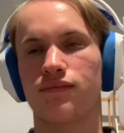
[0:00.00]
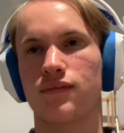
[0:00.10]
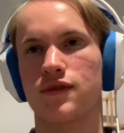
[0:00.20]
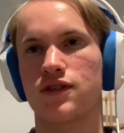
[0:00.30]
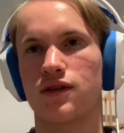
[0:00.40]

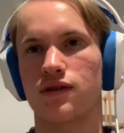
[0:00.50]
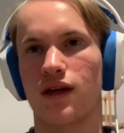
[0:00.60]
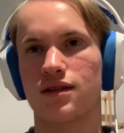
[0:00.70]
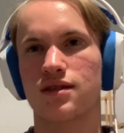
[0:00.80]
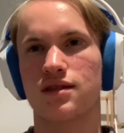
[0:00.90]
So
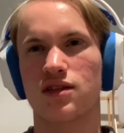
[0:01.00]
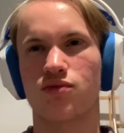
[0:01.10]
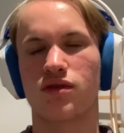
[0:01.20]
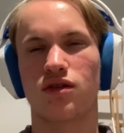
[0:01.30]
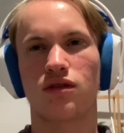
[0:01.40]
that's
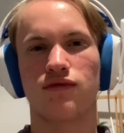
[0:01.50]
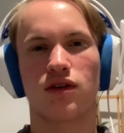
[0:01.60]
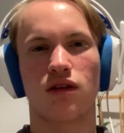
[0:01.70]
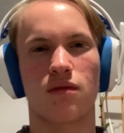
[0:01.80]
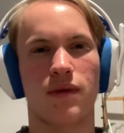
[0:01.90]
really all I've
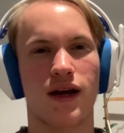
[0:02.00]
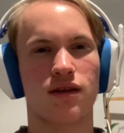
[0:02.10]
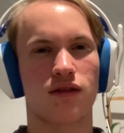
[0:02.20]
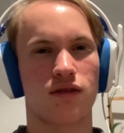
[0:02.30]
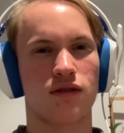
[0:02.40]
done on the back of
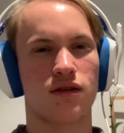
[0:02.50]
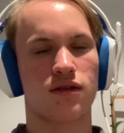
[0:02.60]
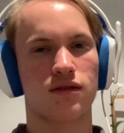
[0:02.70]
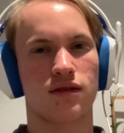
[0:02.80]
the go-kart.